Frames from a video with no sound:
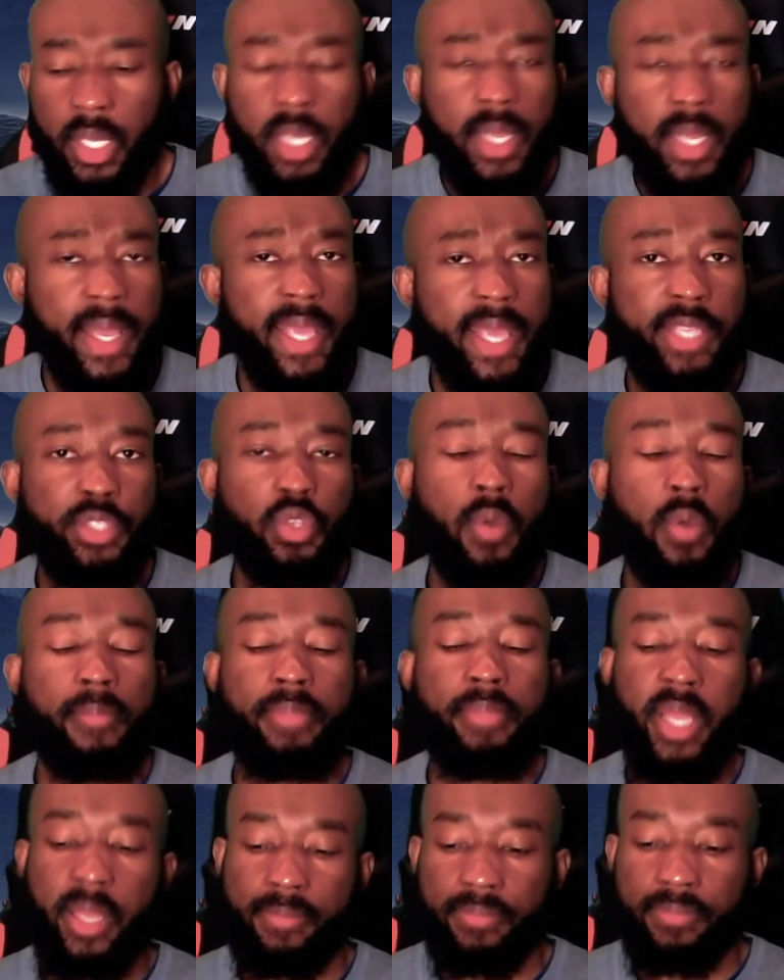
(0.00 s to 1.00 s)

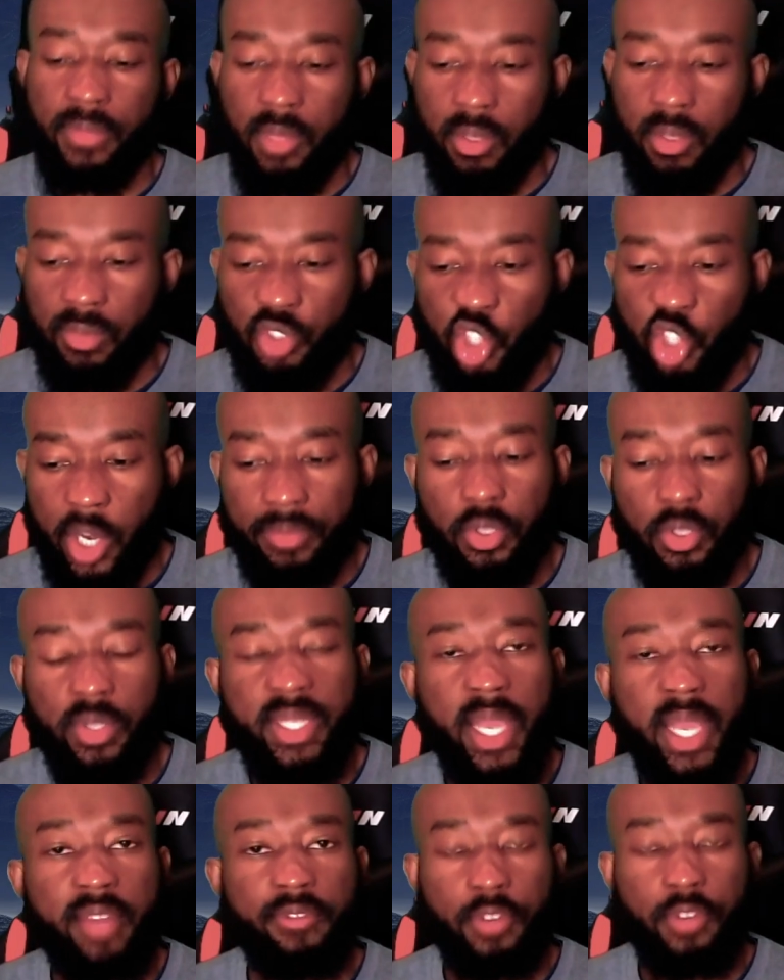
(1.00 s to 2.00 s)
Esombe, chapter
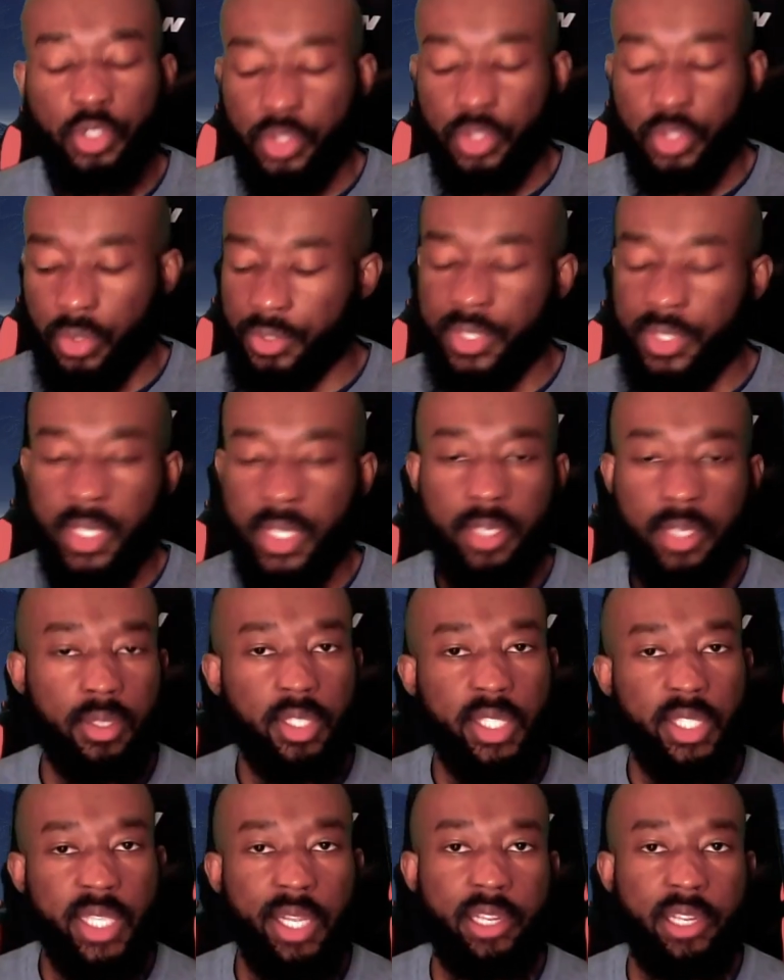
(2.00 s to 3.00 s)
10, verse 13,
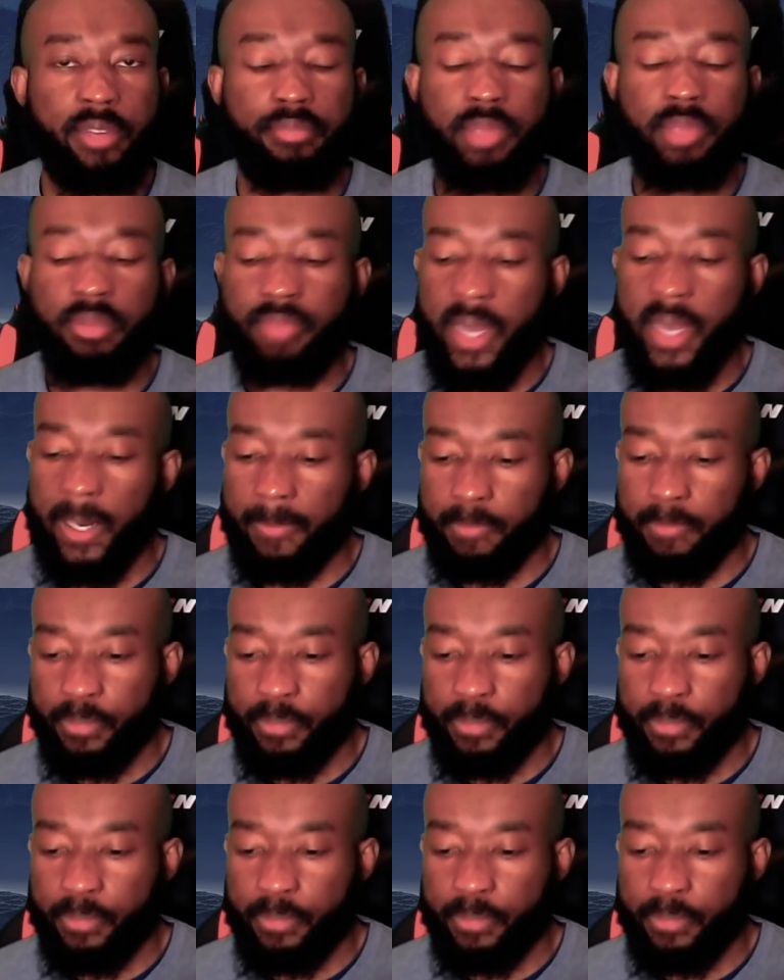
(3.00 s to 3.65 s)
still in Bibèl,